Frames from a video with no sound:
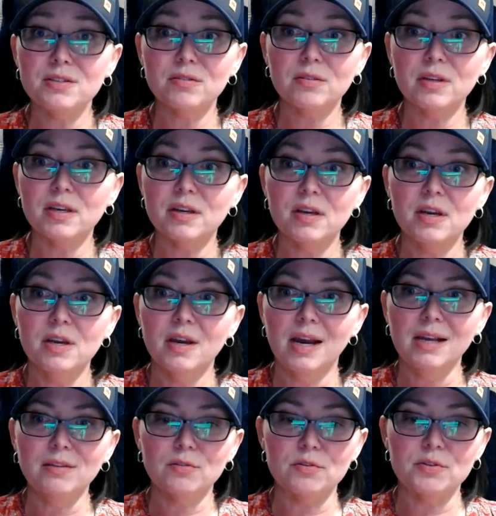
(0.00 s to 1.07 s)
are like,
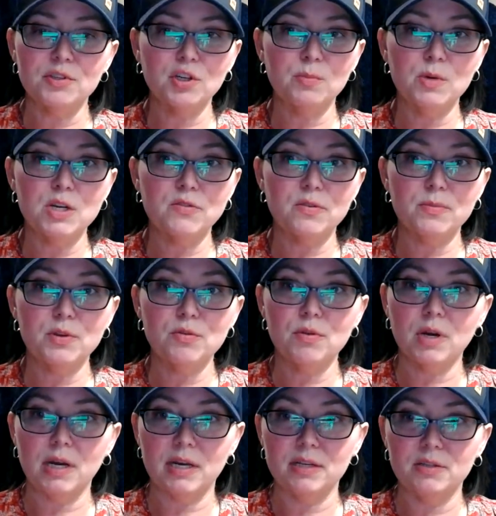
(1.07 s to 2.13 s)
I learned so much from you
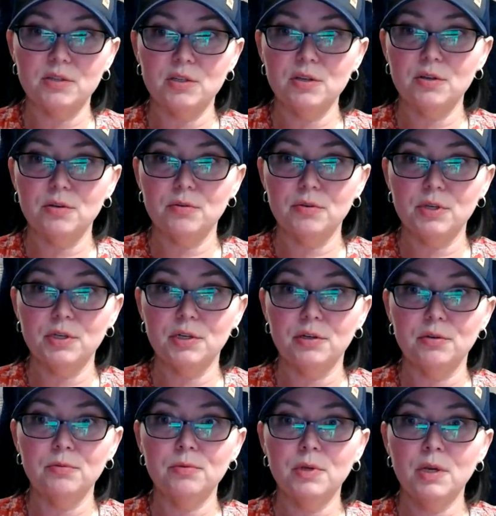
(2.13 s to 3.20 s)
guys too, you
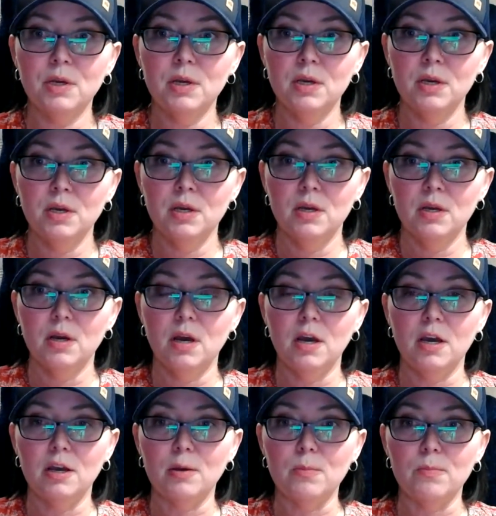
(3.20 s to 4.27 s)
know,
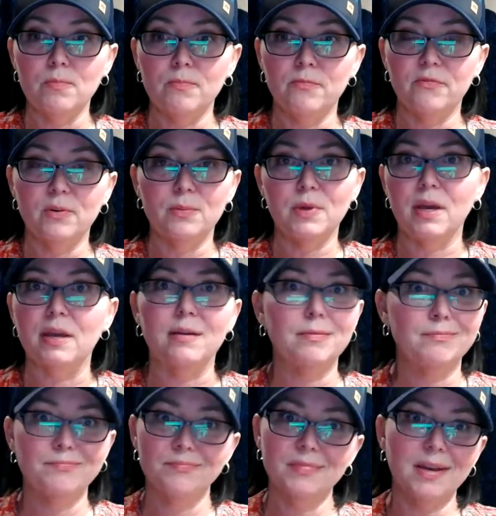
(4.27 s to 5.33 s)
from like
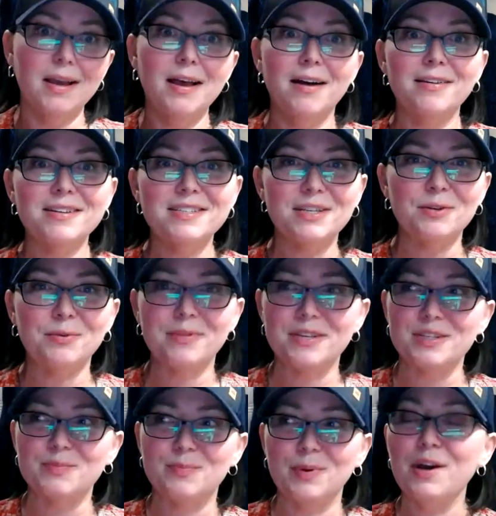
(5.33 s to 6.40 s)
how to deal with
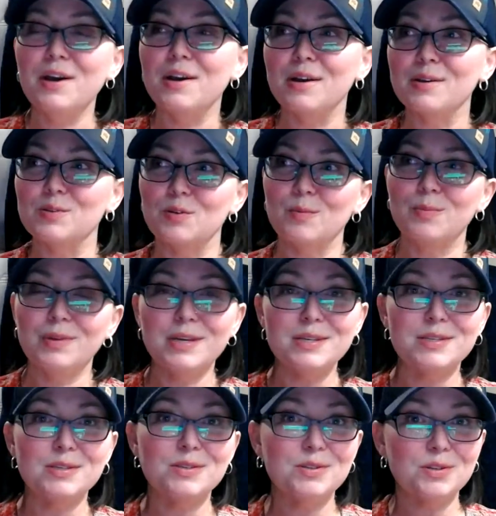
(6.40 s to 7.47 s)
these bugs or
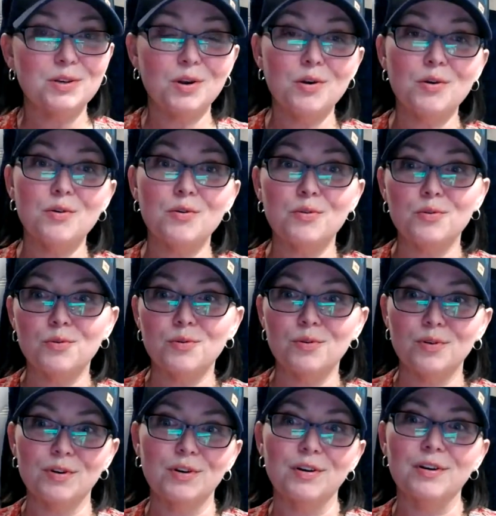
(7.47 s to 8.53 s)
places to go,
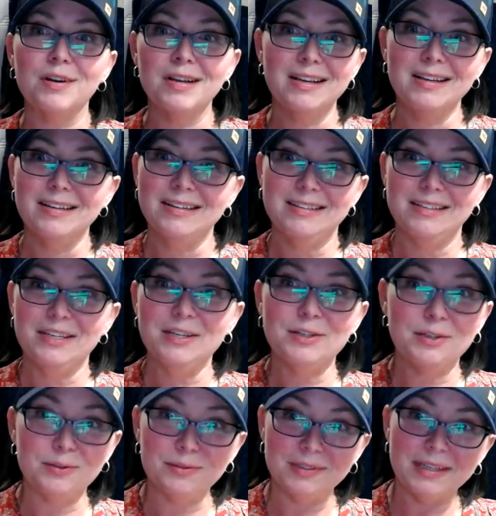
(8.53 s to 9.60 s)
or, you
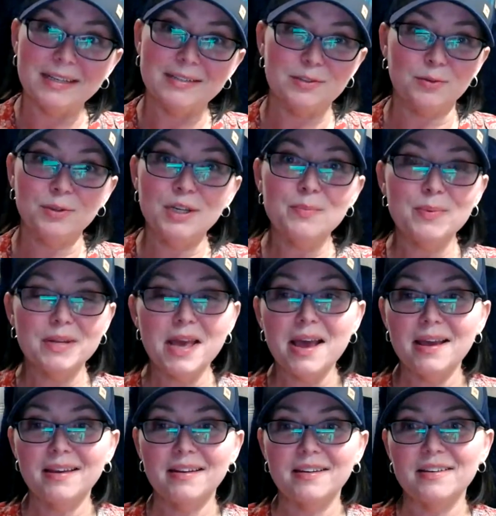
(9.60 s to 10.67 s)
know, like don't eat
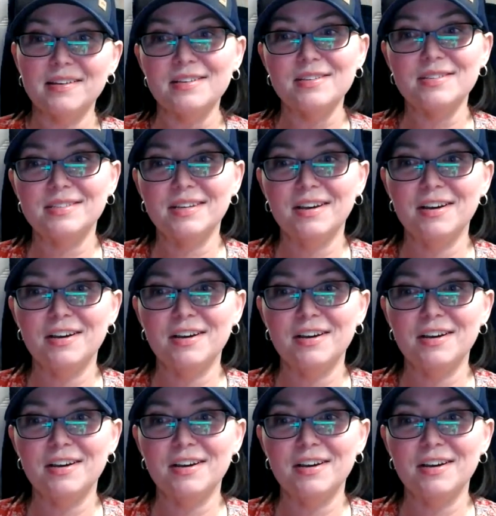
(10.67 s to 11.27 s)
bananas.